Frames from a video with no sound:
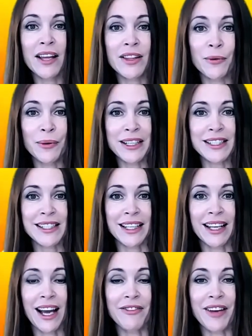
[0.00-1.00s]
The words
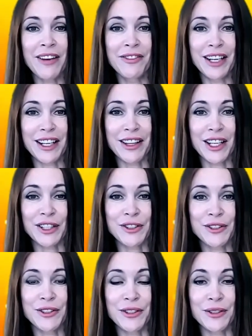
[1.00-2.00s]
that have everything
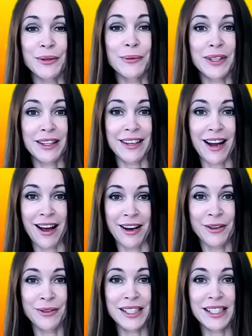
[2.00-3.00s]
to do with
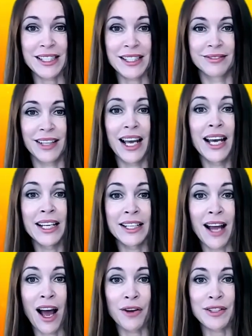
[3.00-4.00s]
nouns,
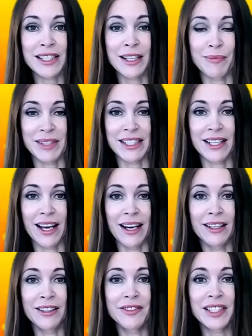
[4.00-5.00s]
nouns
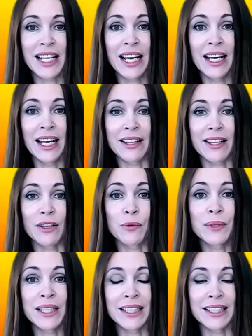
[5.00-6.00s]
themselves, and
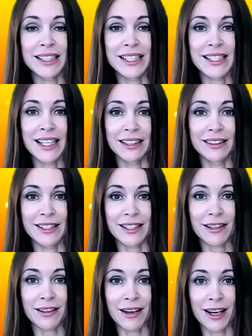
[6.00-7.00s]
then words that
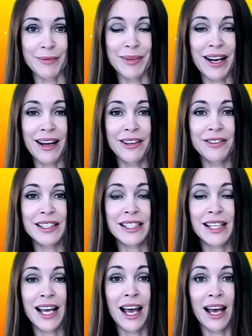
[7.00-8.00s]
describe
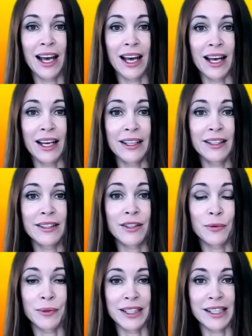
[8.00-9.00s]
nouns, and
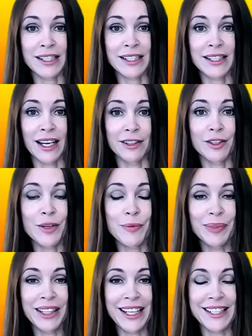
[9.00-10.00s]
words that
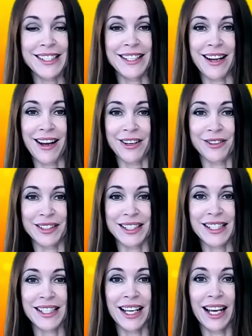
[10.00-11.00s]
replace
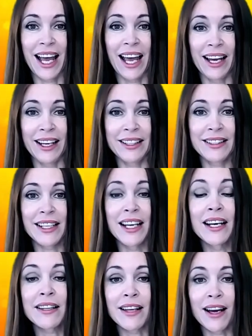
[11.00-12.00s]
nouns. And
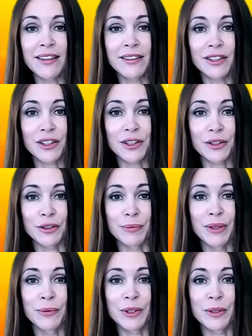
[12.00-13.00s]
the other
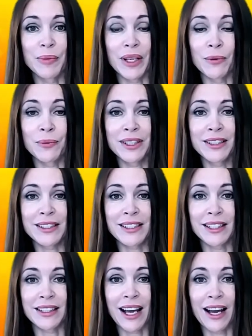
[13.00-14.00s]
group would be words
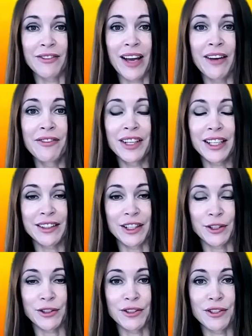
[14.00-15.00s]
that have
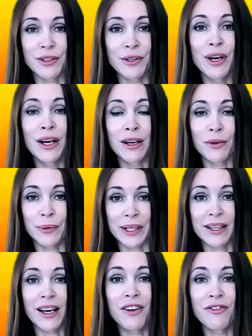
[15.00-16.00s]
everything to do
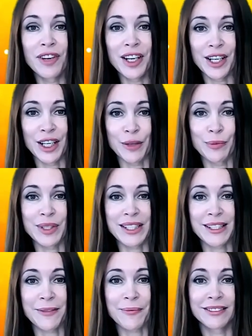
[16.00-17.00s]
with
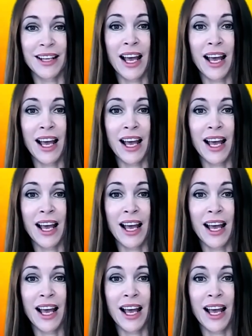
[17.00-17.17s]
verbs.